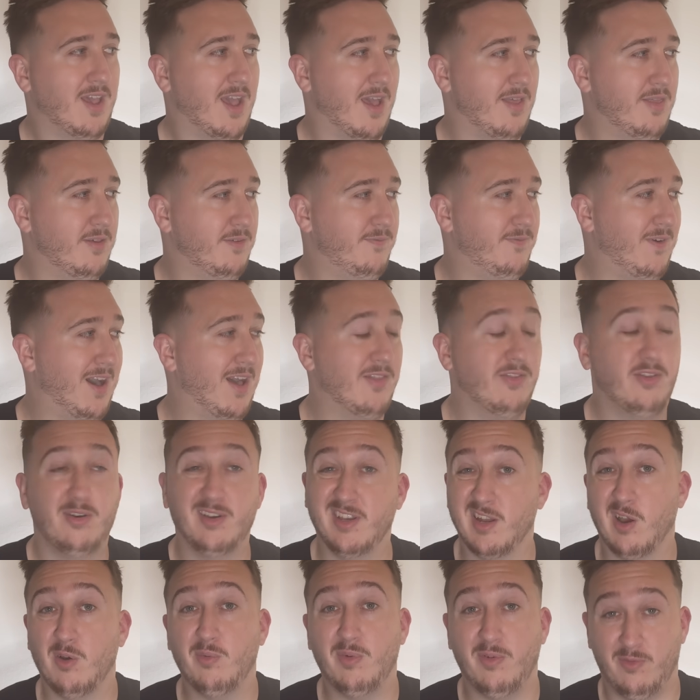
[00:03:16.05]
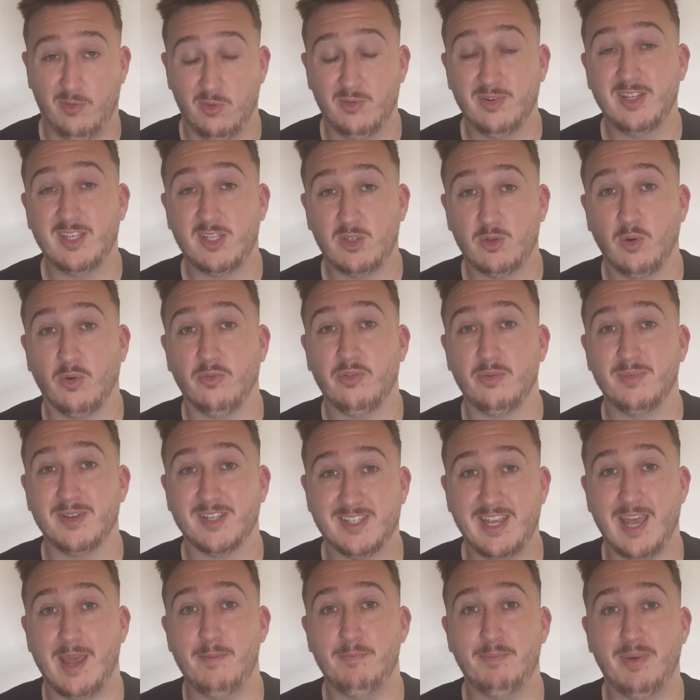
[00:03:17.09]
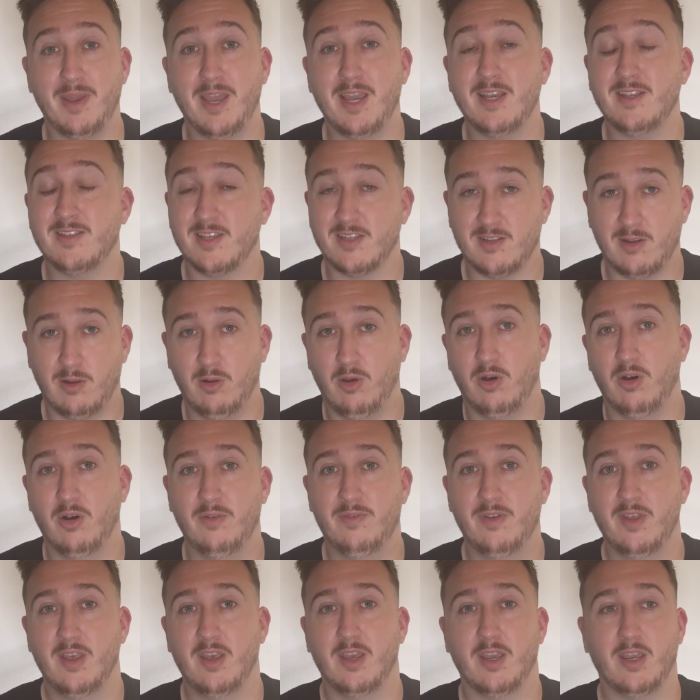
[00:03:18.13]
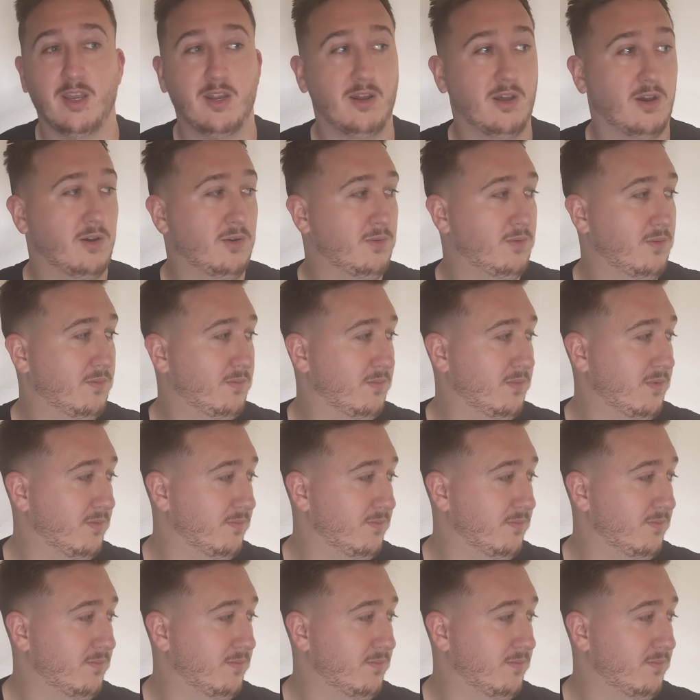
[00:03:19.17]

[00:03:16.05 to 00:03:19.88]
And the fact that, you know, we've already scored from a set piece, there's a lot of, you know,